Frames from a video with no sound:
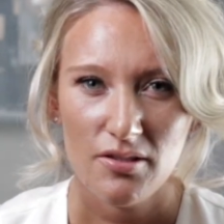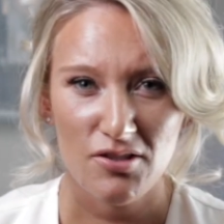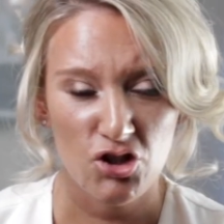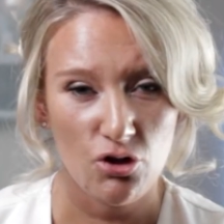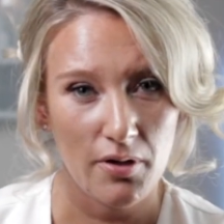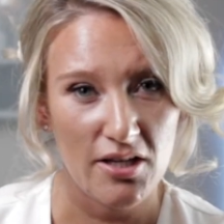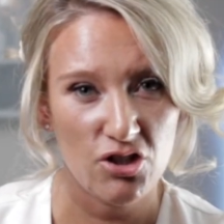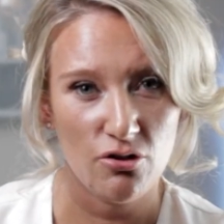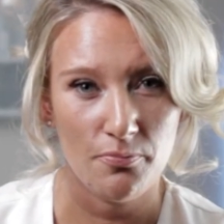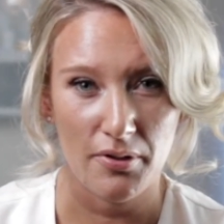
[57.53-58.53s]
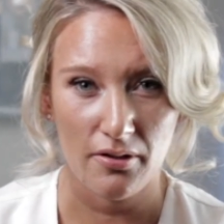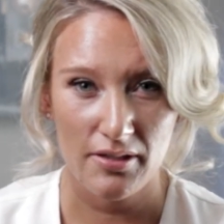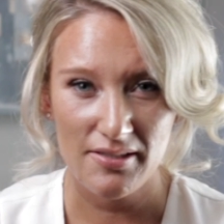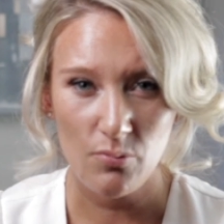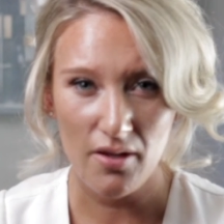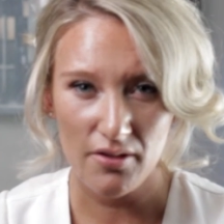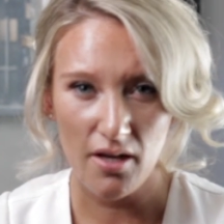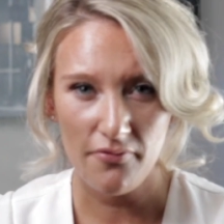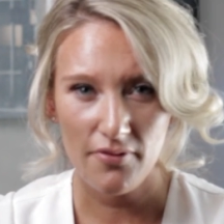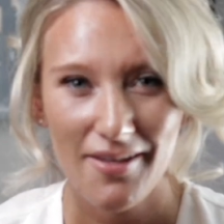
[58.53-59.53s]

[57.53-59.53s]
Does it showcase your abilities well enough?